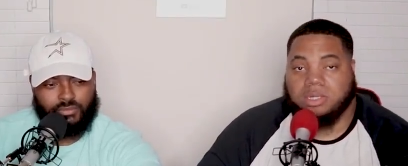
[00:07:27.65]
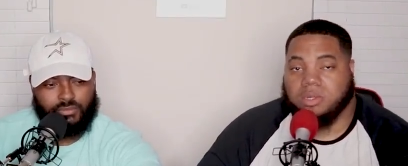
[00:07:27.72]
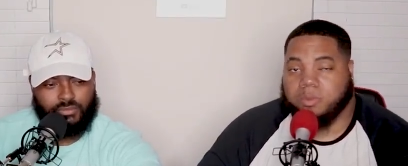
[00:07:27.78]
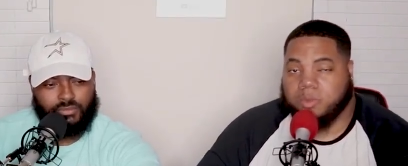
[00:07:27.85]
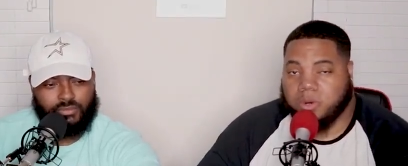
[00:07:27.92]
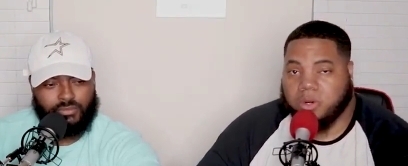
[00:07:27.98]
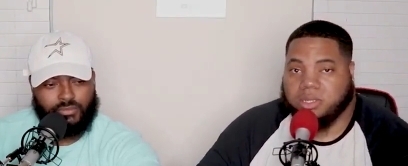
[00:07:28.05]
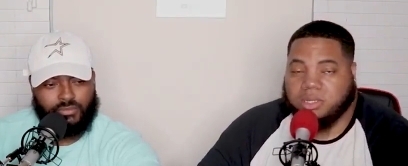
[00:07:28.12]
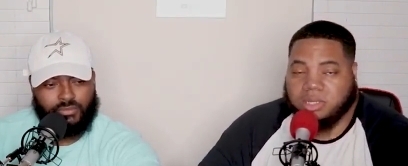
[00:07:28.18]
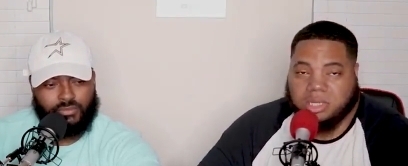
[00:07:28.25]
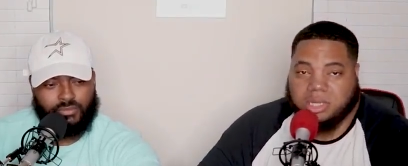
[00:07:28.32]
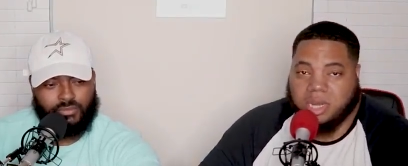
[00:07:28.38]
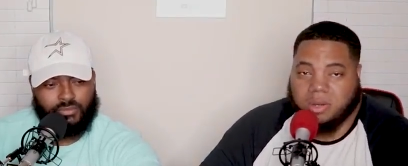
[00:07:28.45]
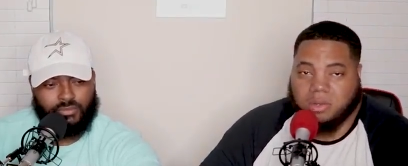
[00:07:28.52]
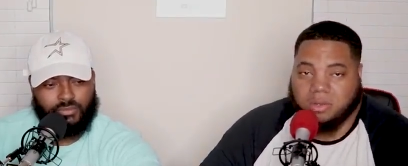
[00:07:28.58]
Speaker 1: It supports
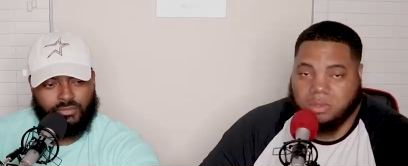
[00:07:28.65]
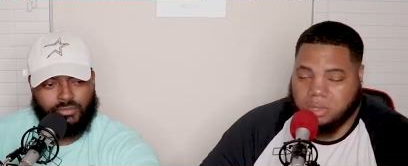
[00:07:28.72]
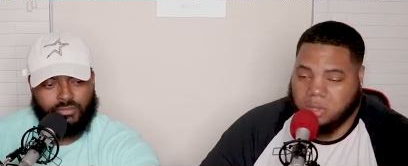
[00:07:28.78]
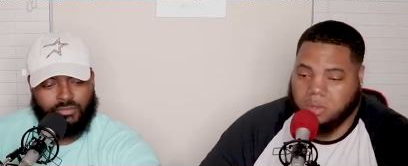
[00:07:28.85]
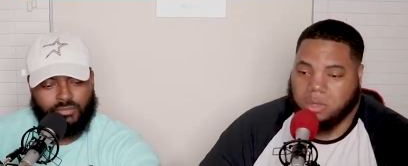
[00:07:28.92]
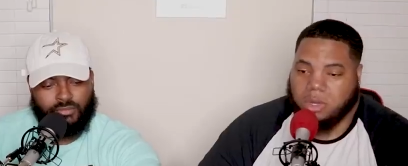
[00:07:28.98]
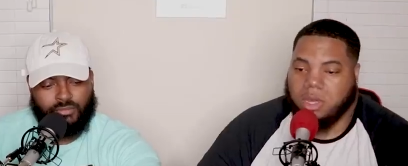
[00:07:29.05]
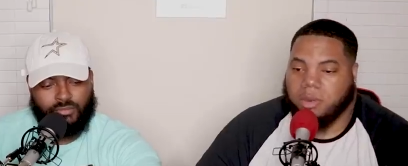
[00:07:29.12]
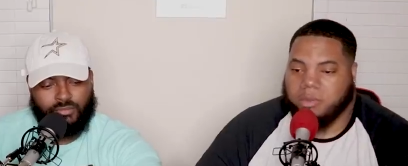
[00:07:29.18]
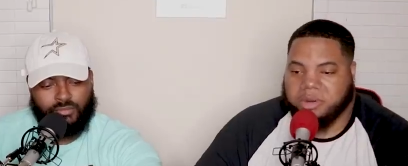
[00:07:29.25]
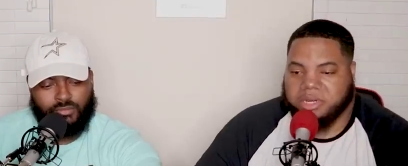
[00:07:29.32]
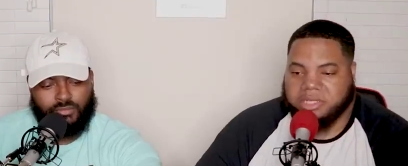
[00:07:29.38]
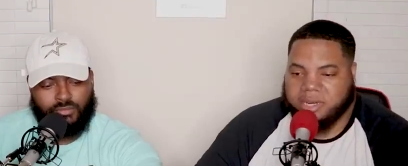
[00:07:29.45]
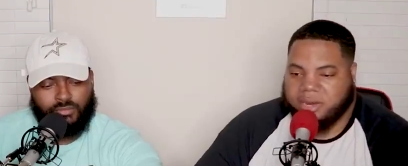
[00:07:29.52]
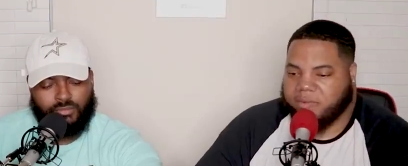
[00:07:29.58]
the channel, so
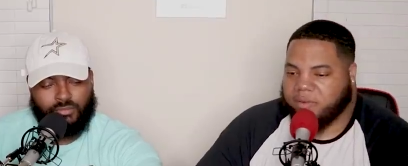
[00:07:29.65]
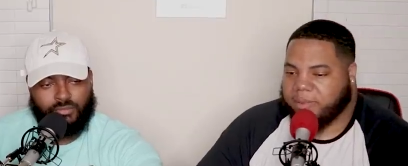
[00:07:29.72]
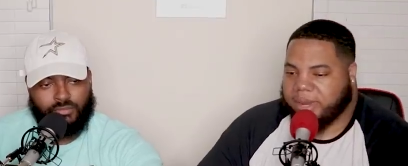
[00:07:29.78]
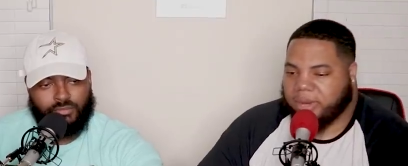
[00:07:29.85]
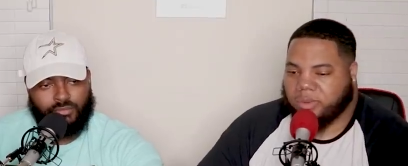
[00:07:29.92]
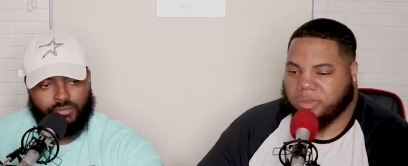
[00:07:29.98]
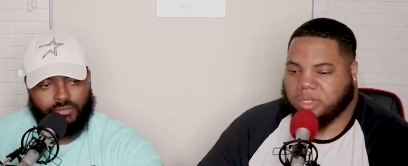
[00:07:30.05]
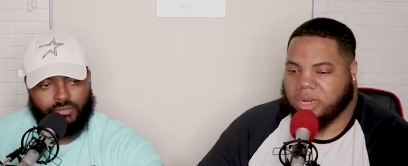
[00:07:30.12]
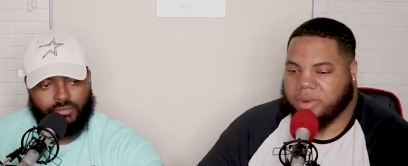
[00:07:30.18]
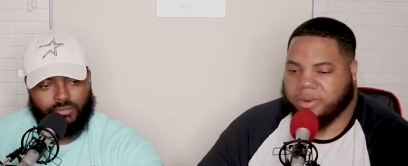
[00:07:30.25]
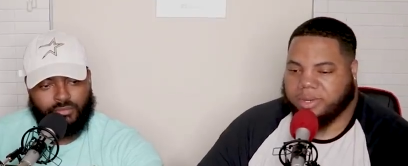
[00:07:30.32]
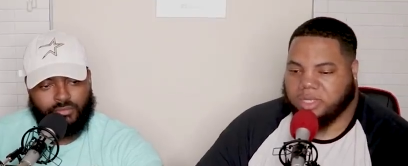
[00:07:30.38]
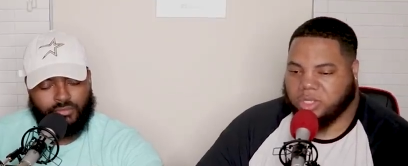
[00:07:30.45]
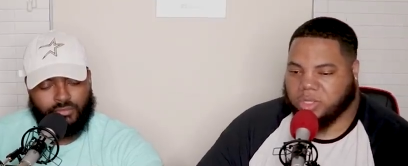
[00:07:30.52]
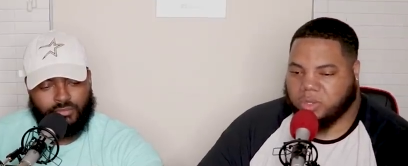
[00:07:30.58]
appreciate everybody who's
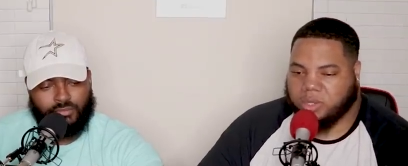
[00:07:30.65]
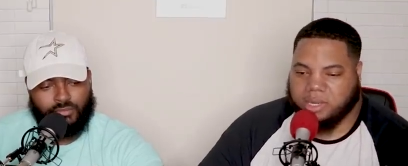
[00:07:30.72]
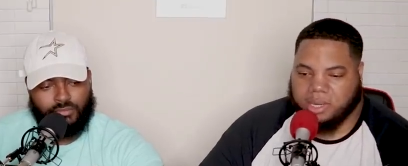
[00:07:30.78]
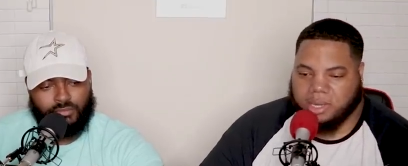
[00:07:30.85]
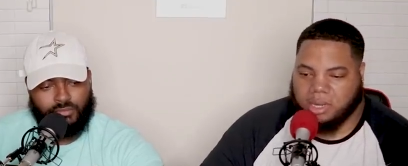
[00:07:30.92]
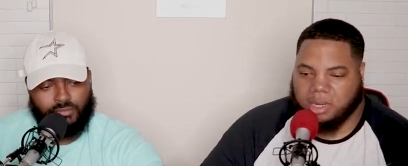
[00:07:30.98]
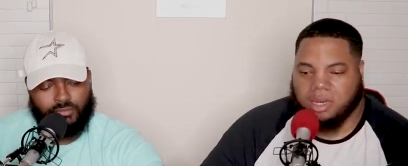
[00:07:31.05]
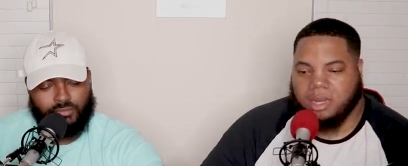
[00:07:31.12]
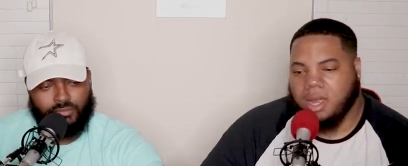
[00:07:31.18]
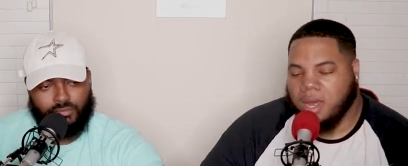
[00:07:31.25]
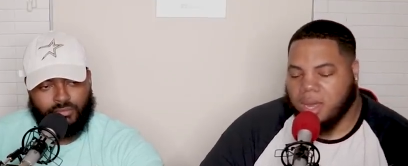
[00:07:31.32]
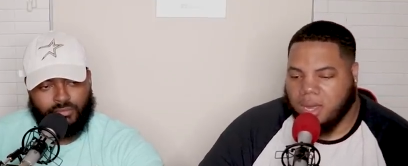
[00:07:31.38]
already joined in.